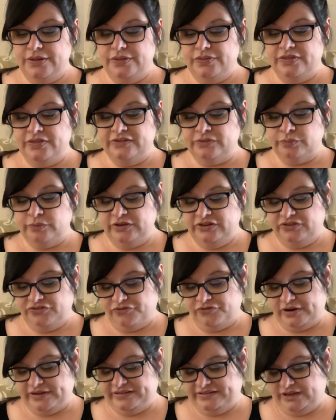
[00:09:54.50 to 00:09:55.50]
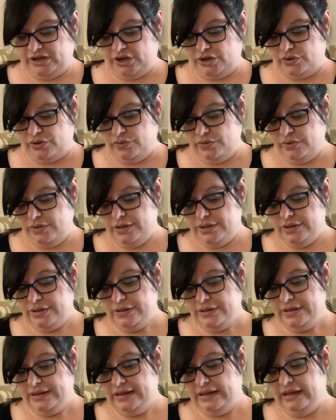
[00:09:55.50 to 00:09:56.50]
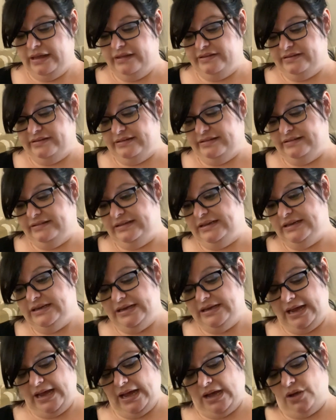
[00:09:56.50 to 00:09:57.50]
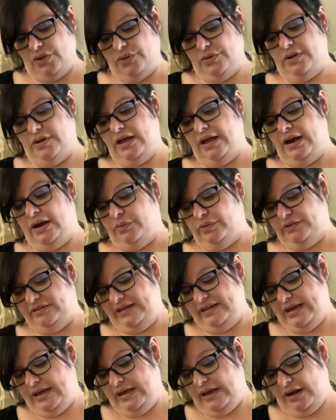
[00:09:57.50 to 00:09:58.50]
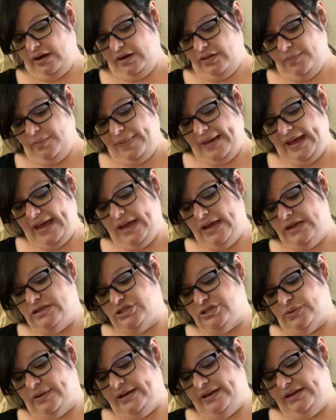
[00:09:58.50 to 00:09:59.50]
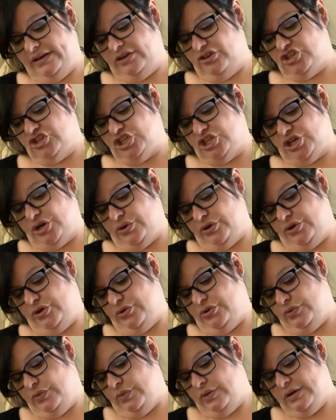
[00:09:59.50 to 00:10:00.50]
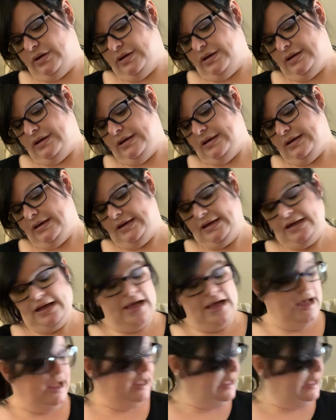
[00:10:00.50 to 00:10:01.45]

This one is Fresco, It's 16 count, and I will take it out of the bag so I can show you. I